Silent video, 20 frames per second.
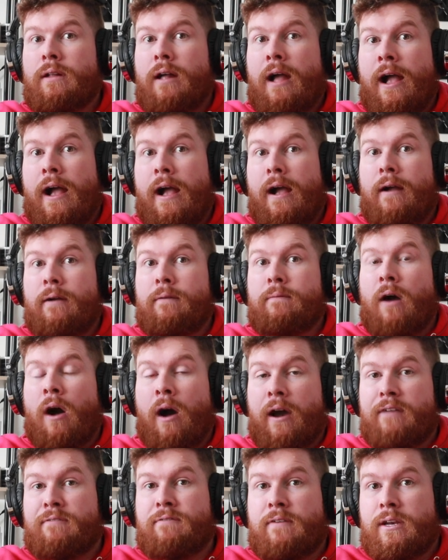uh,
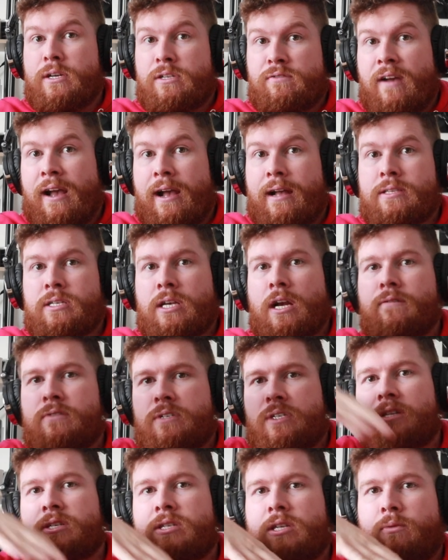high finish vans. Like
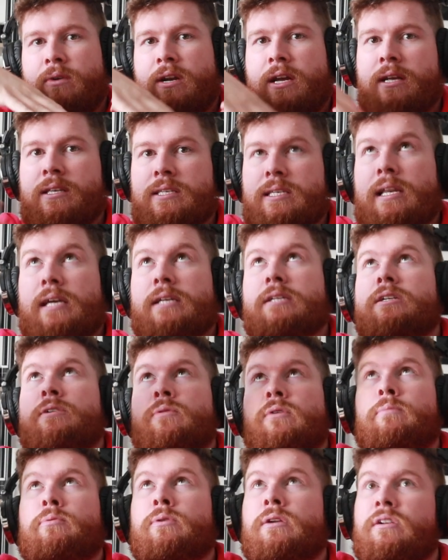obviously you still want to insulate it. You
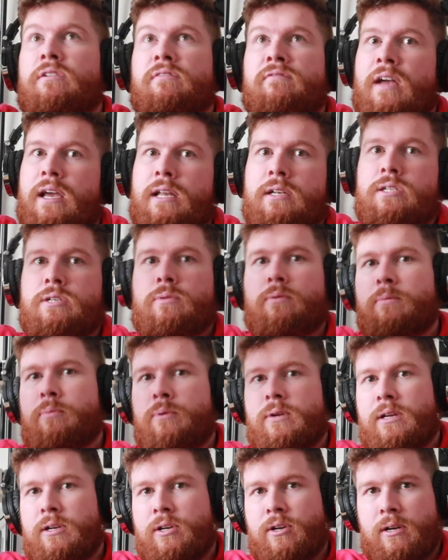want to put in your vent. You want to
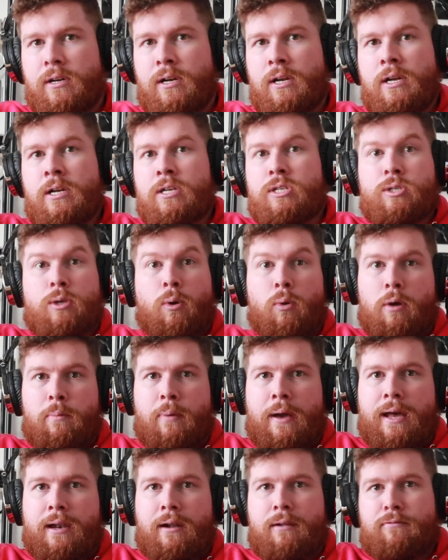put in your solar
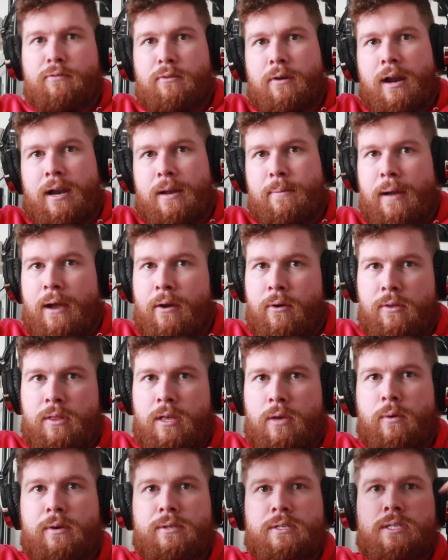panel for any power
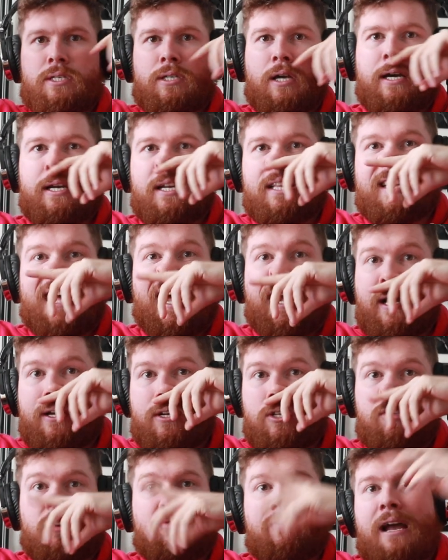that you want inside it. That kind
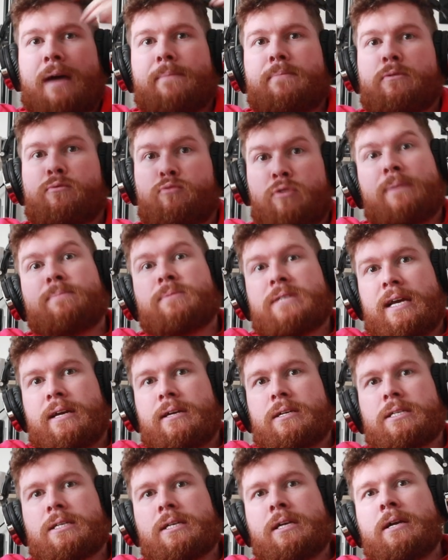of stuff can't be ripped
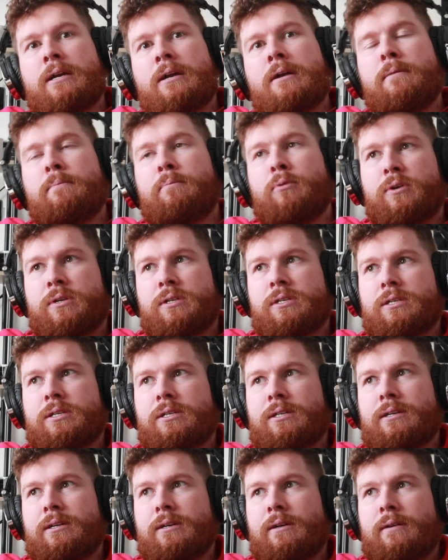out. But